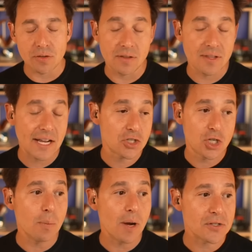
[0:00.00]
next 2
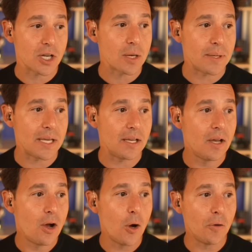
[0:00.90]
months are going to be
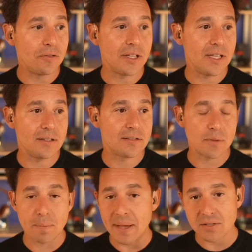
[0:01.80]
hopefully some of the
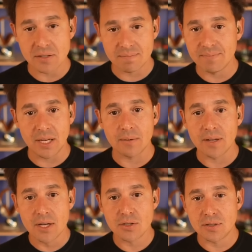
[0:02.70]
best,
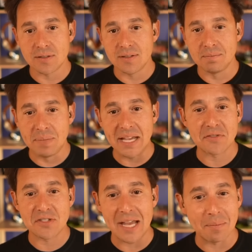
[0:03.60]

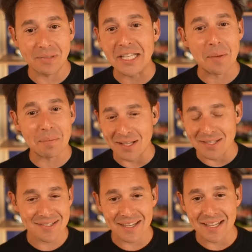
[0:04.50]
BFCM lead up
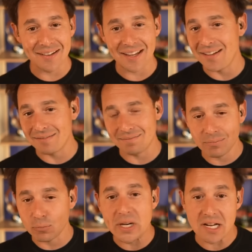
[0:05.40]
months in
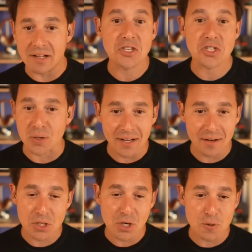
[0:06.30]
retail history,
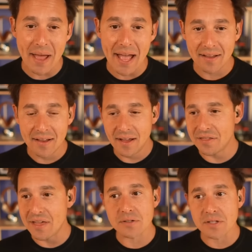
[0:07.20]
which goes back
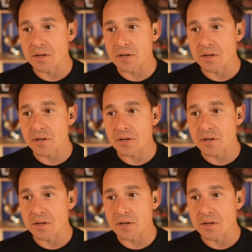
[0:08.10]
1,000